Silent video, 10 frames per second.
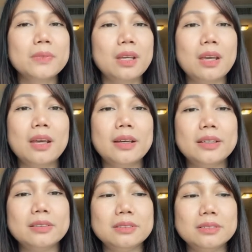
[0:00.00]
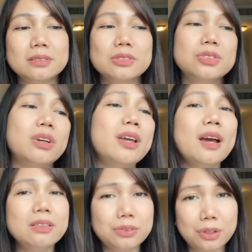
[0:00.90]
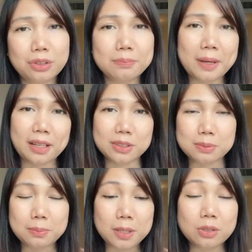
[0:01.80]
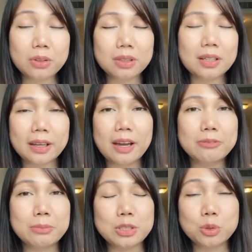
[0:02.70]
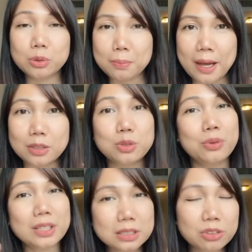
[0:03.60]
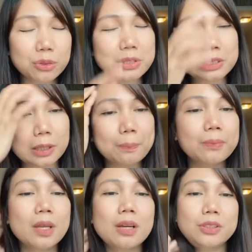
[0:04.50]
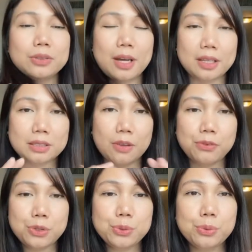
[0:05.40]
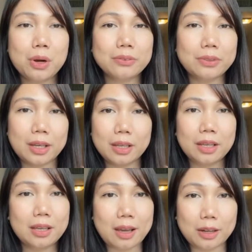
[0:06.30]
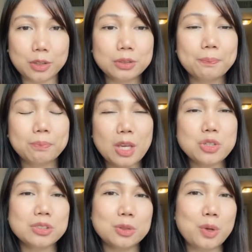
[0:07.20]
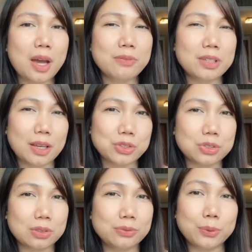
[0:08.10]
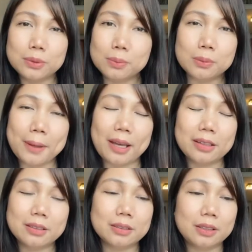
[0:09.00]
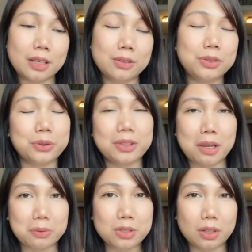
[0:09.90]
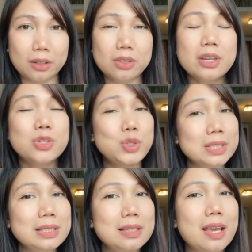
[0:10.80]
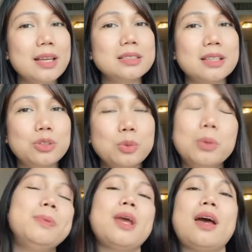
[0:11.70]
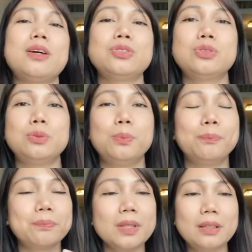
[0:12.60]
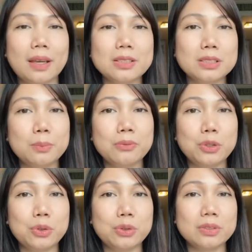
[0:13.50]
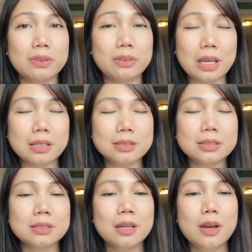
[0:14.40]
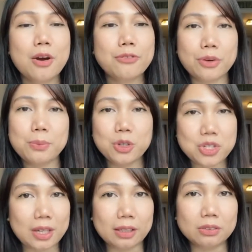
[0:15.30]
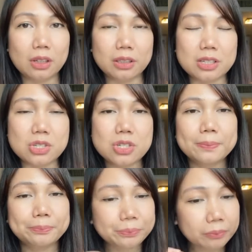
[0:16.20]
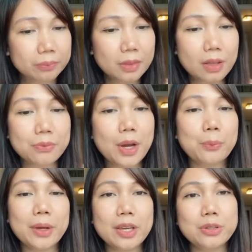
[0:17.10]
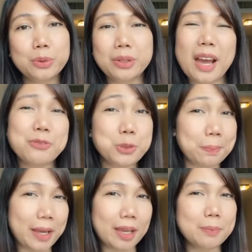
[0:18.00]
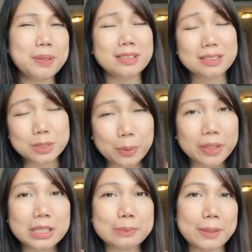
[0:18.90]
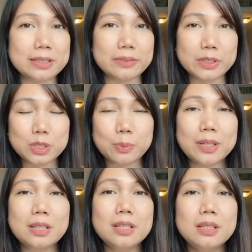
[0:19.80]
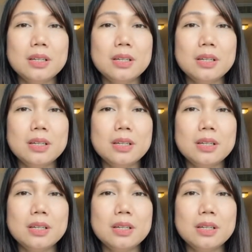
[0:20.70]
And so I had a lot of bags with me. Good thing I have my tote bag. So that's another tip, you guys. If you are flying out, make sure that you have an extra foldable bag in your carry-on, just in case that you will be asked to get some of your things from your check-in luggage. That way you don't have to pay because it's quite expensive. It's 20